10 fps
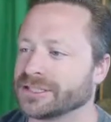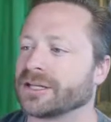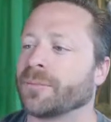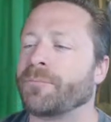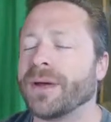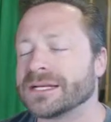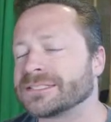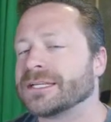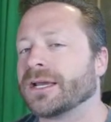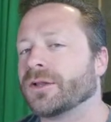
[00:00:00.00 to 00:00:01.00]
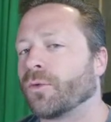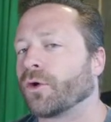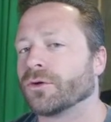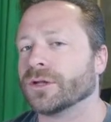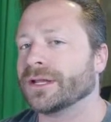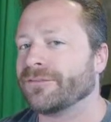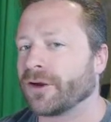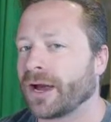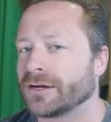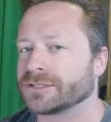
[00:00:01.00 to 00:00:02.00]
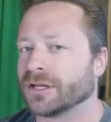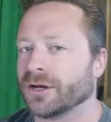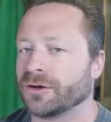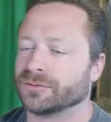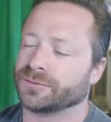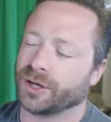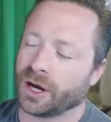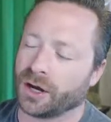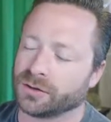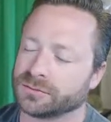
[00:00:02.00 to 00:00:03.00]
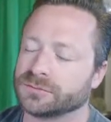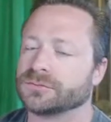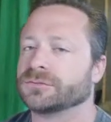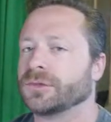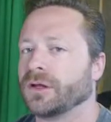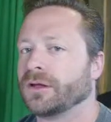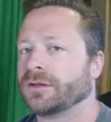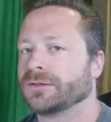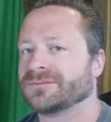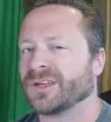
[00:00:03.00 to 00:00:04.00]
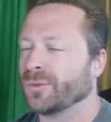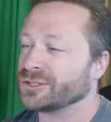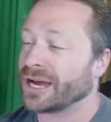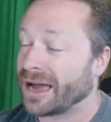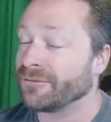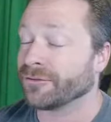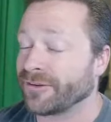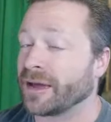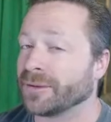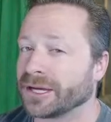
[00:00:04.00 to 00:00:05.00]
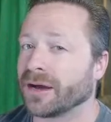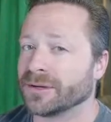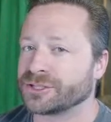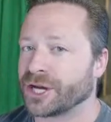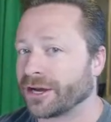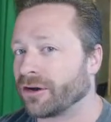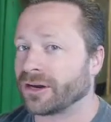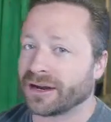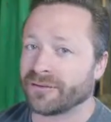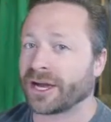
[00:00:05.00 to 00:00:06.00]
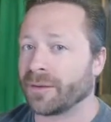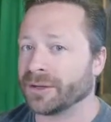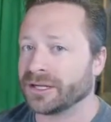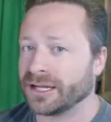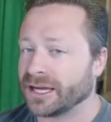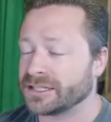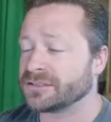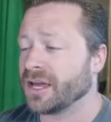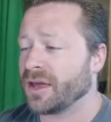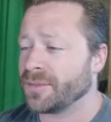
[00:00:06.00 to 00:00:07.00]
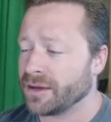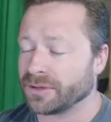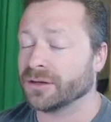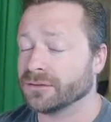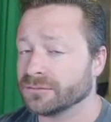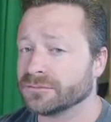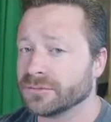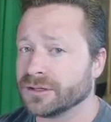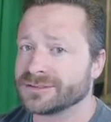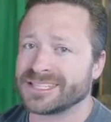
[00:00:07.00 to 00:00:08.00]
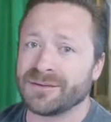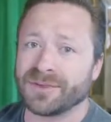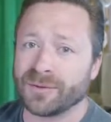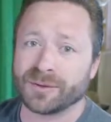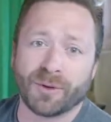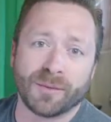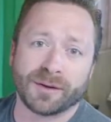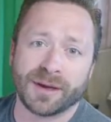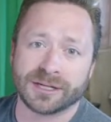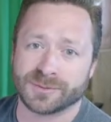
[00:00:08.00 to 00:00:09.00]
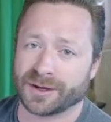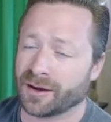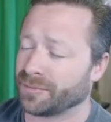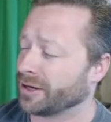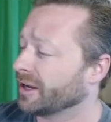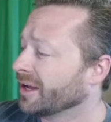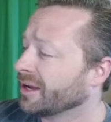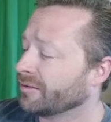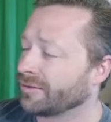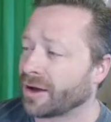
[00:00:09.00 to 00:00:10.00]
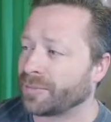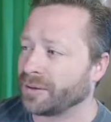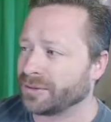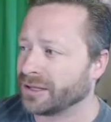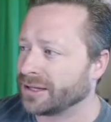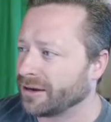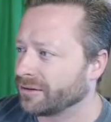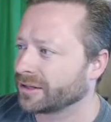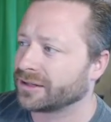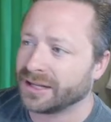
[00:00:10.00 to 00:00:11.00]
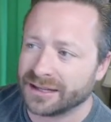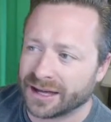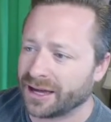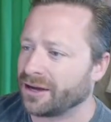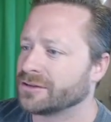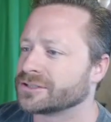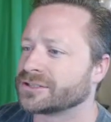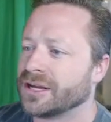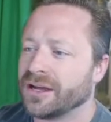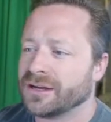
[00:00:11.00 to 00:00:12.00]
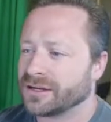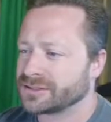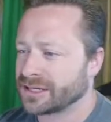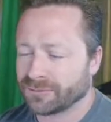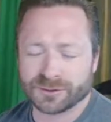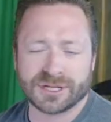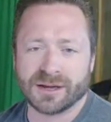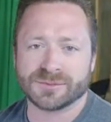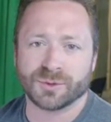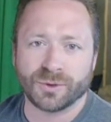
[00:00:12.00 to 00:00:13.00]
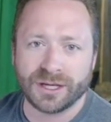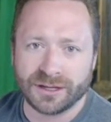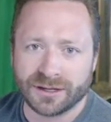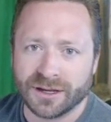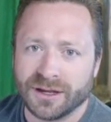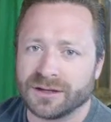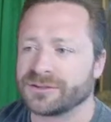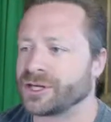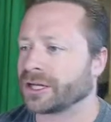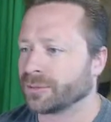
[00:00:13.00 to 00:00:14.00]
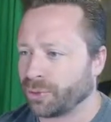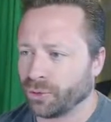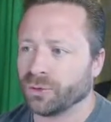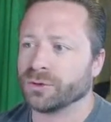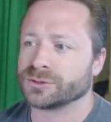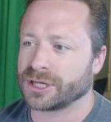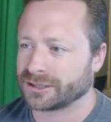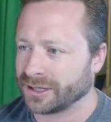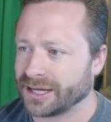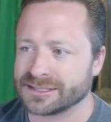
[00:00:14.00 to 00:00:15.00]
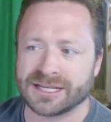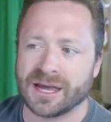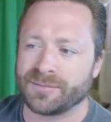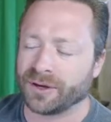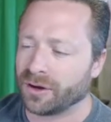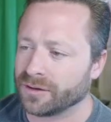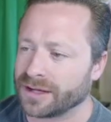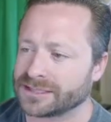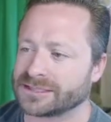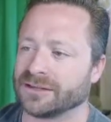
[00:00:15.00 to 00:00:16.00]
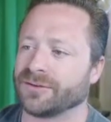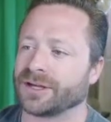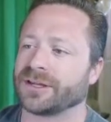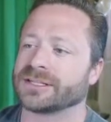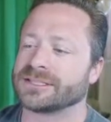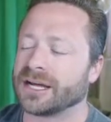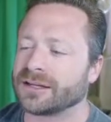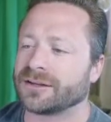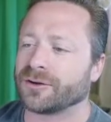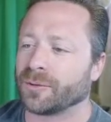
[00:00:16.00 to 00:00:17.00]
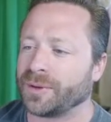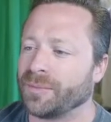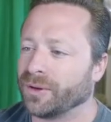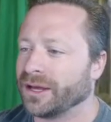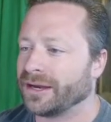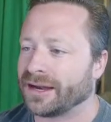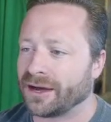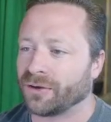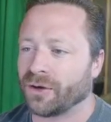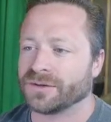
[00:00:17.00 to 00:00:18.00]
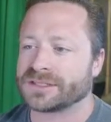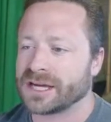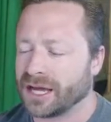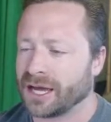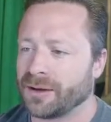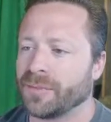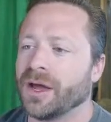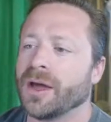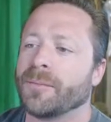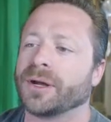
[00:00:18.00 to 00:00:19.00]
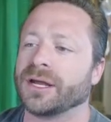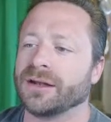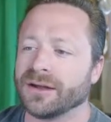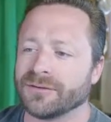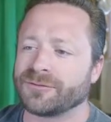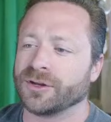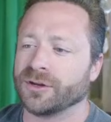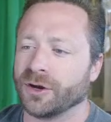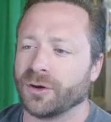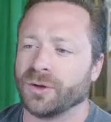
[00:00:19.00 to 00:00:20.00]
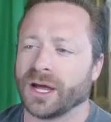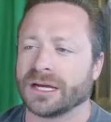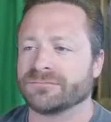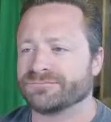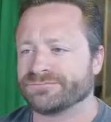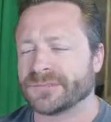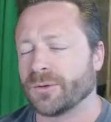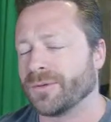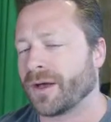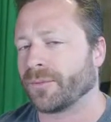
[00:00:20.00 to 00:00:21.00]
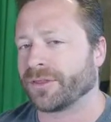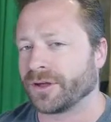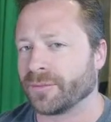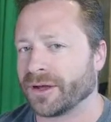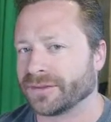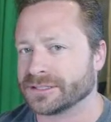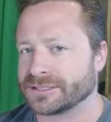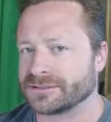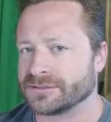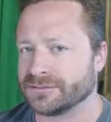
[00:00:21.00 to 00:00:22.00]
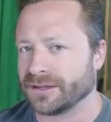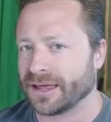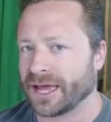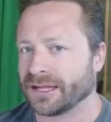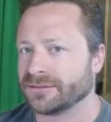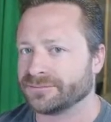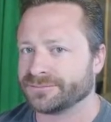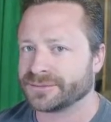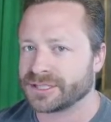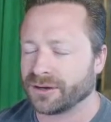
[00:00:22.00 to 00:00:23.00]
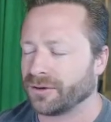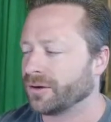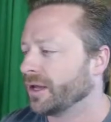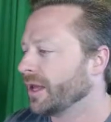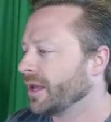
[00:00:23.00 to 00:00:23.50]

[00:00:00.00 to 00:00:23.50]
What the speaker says: is it the best thing in the world to leave your house alone? No. Would you have your family come and check on it every couple of days? Yeah, maybe. Same thing with a property management company. We've got people in there that clean the house several times a week, check the pool, check the landscaping, all that stuff. Like, it's not that there are people in and out all the time, but enough to know, like, we might want to think about this and that. So,